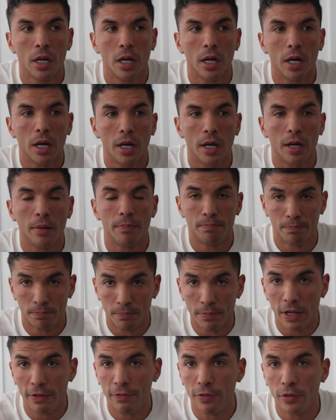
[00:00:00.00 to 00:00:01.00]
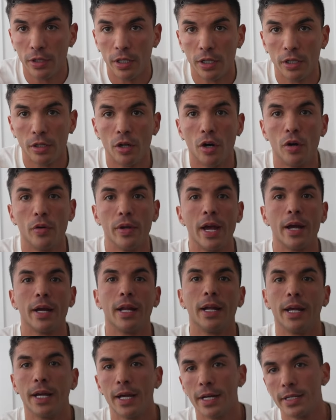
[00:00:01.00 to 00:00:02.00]
Uh, if you didn't know, Young
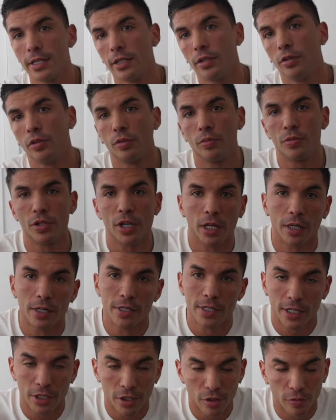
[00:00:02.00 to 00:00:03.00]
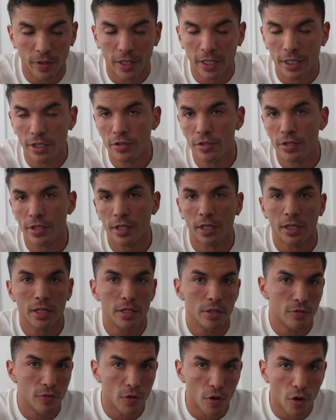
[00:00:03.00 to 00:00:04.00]
L A has a YouTube channel. It's actually very interesting,
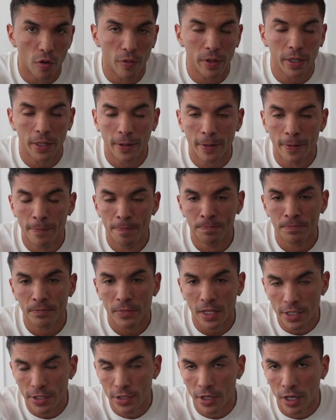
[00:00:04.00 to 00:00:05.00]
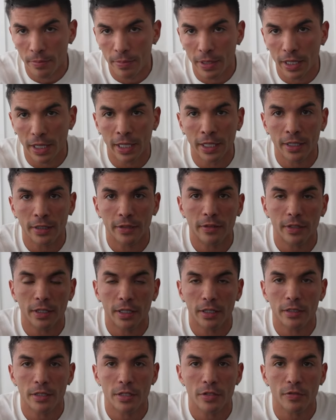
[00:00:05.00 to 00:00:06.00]
it's growing. It's gonna be linked
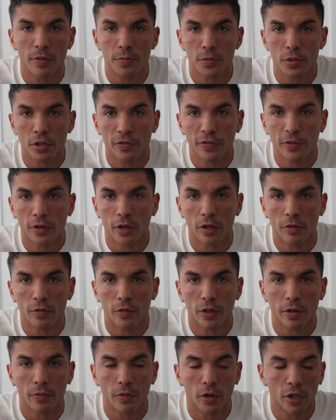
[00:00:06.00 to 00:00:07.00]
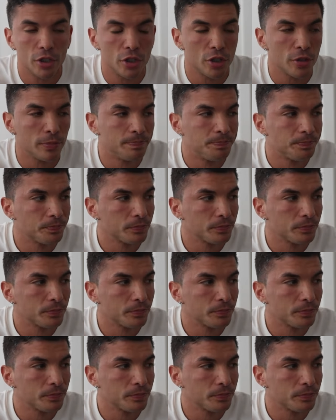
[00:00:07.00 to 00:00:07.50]
in the description if you wanna watch.